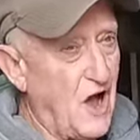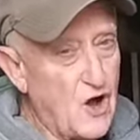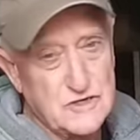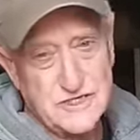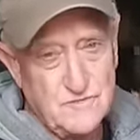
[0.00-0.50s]

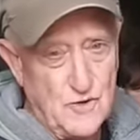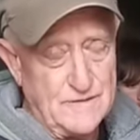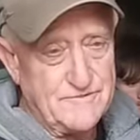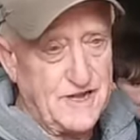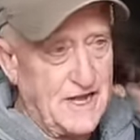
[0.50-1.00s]
auction
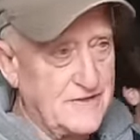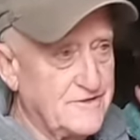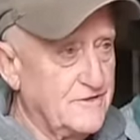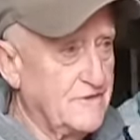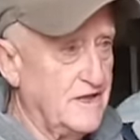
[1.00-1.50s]

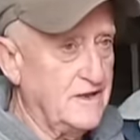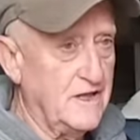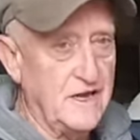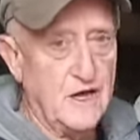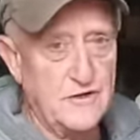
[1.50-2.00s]
websites
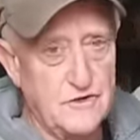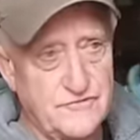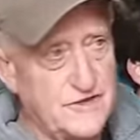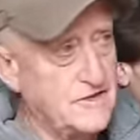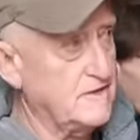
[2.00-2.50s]
and other
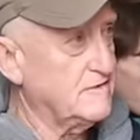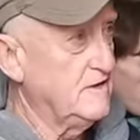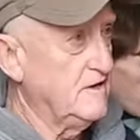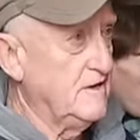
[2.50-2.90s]
things,